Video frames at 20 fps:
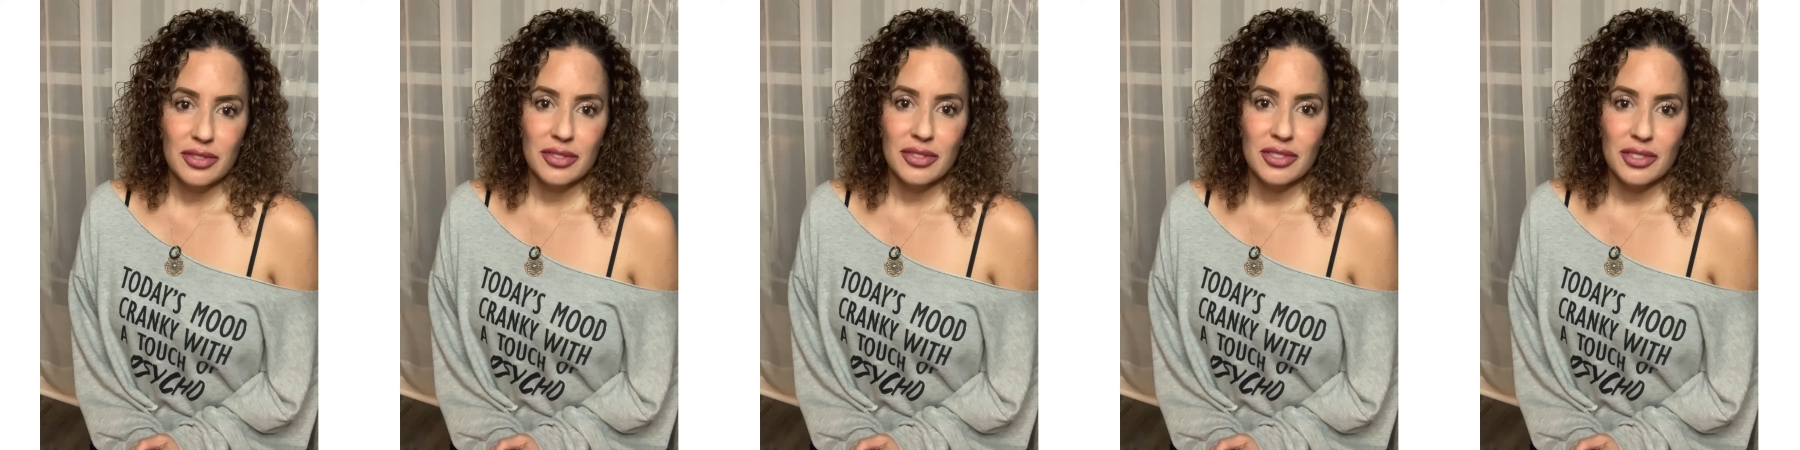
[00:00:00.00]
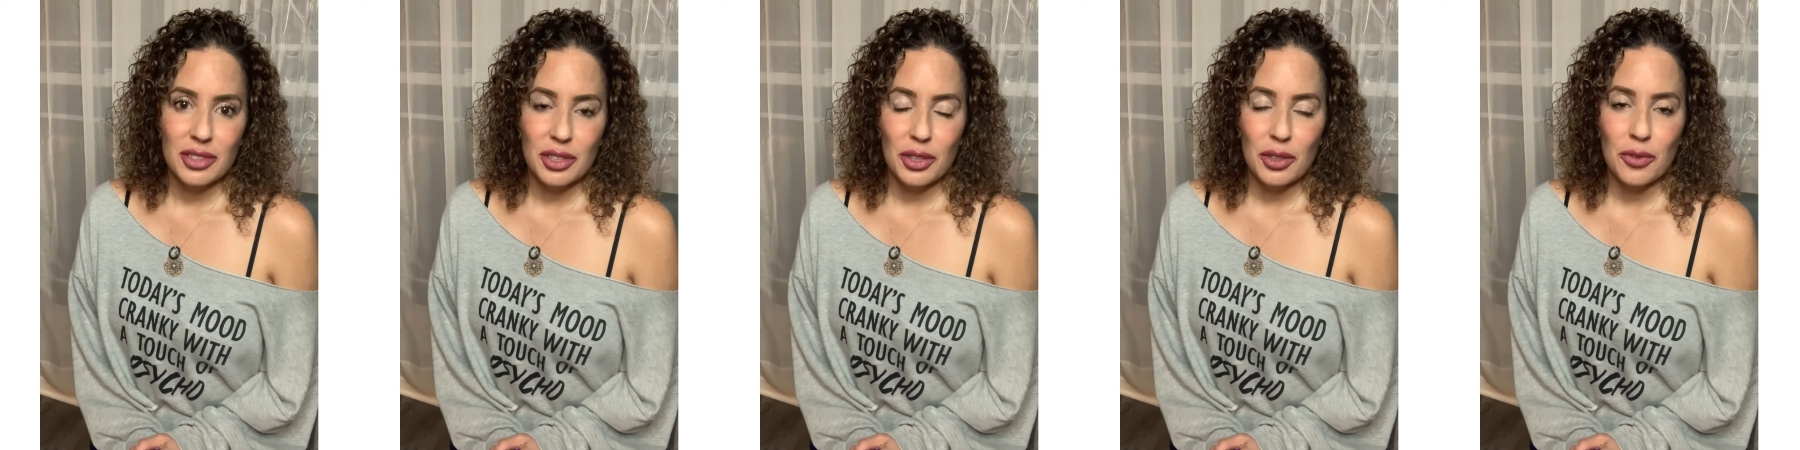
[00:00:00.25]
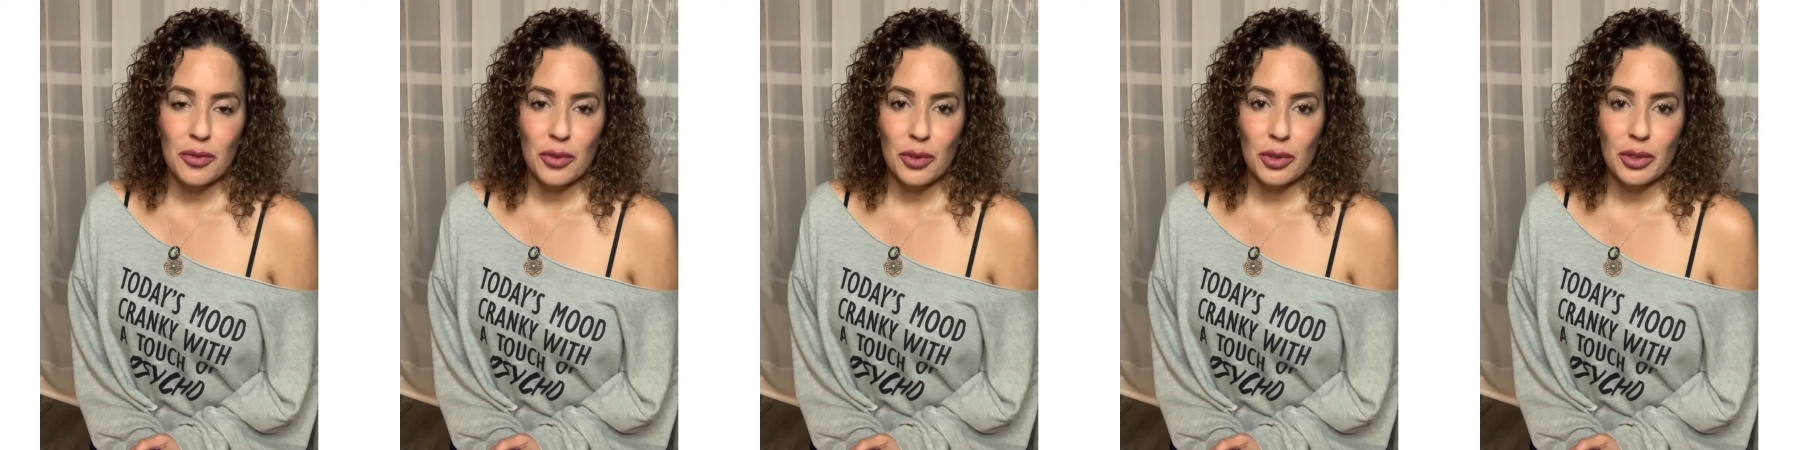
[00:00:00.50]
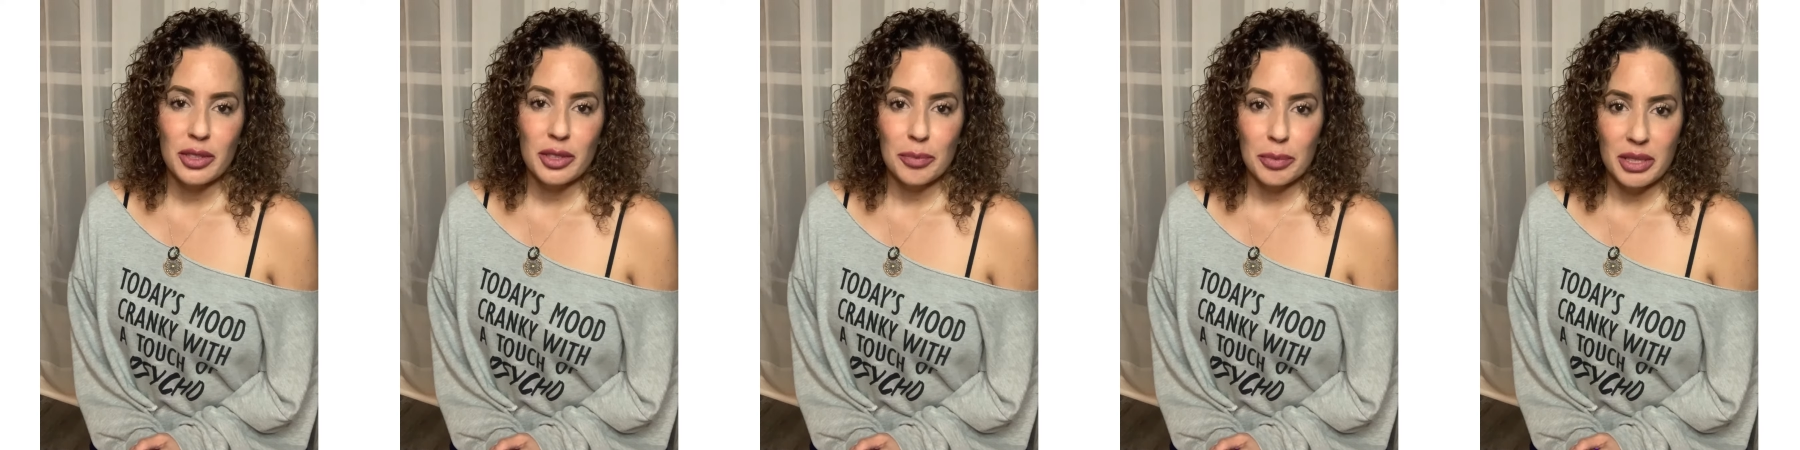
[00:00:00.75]
to the
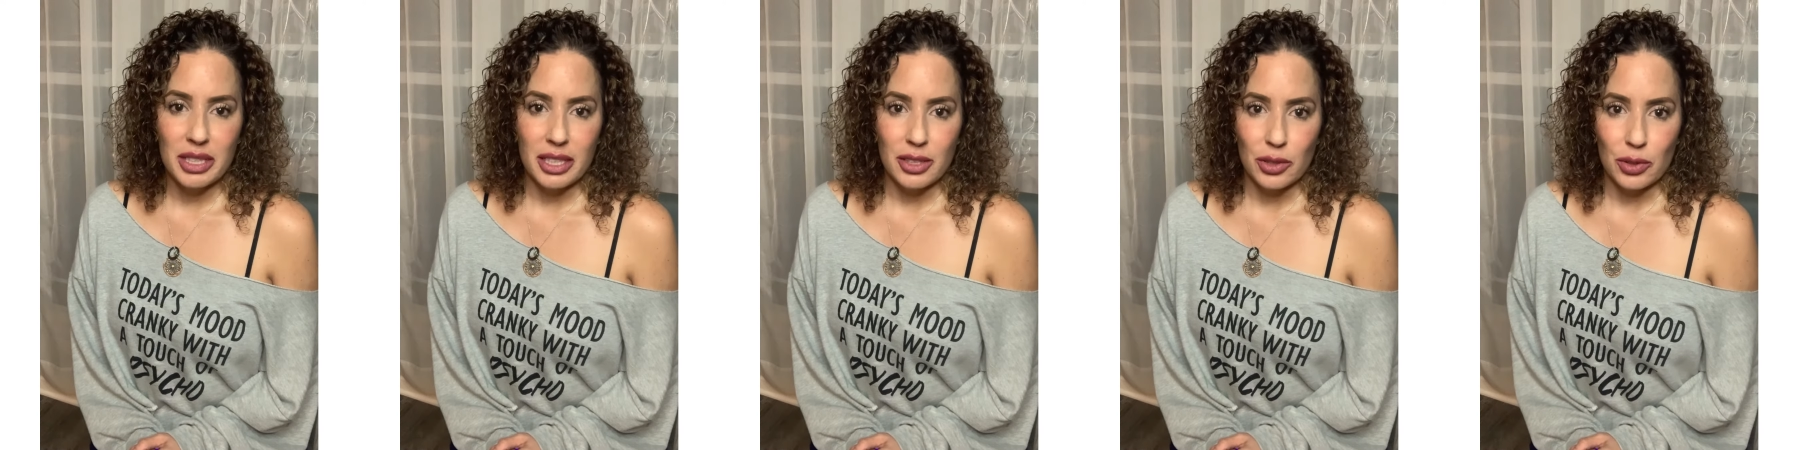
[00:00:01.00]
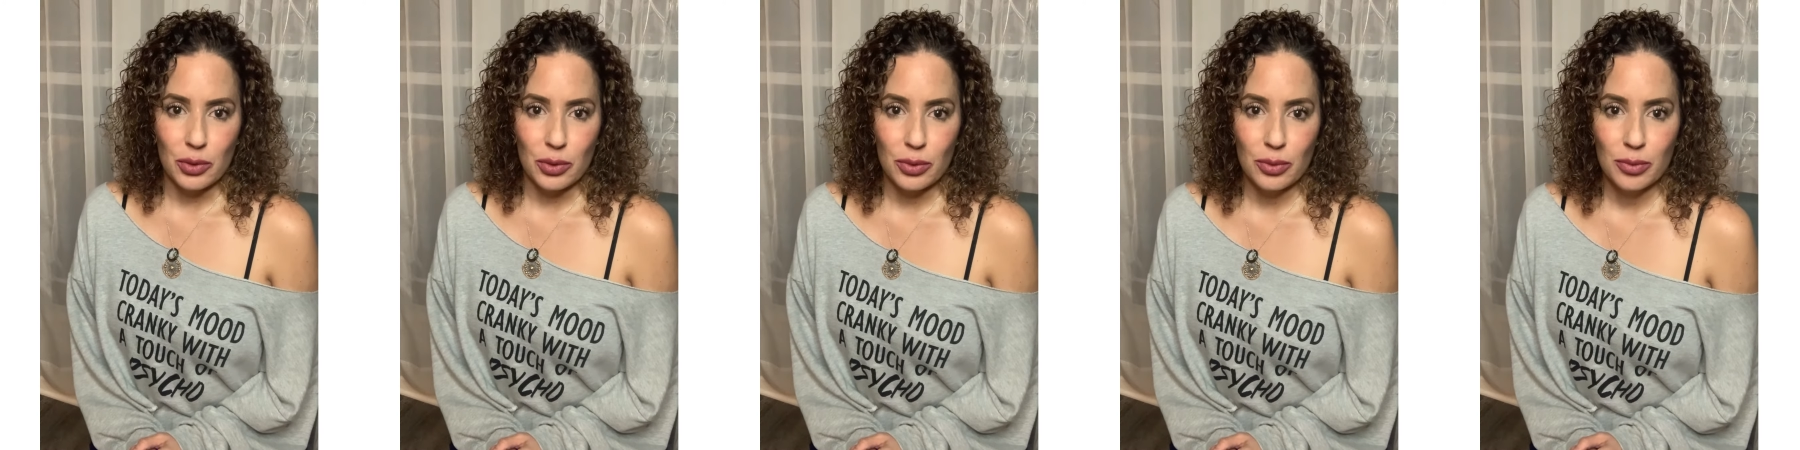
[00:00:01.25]
fullest potential.